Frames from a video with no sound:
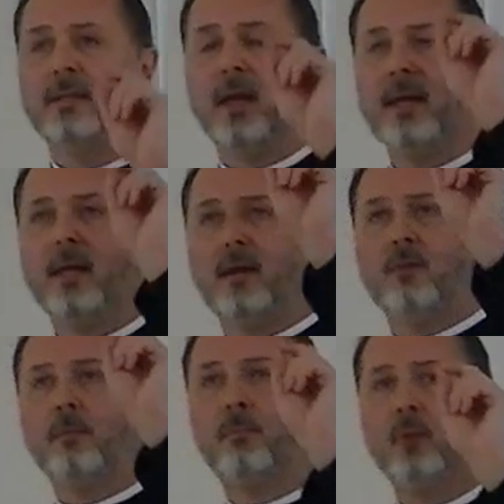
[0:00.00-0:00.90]
they give
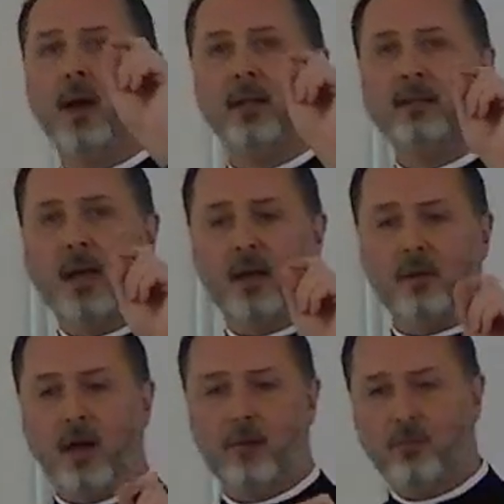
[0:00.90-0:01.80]
a breakdown
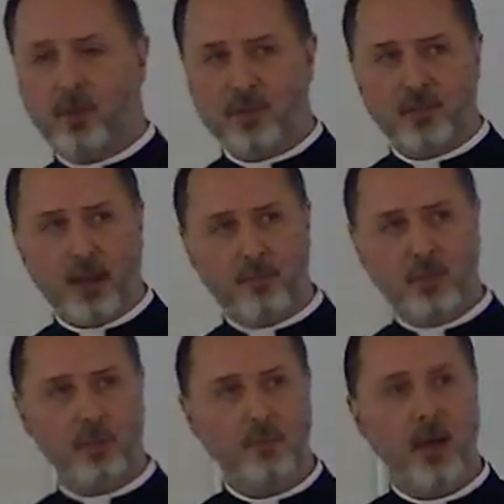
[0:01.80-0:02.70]
covering
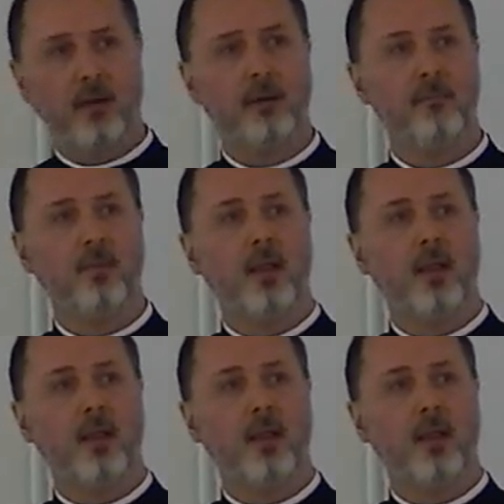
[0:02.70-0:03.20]
subject matter,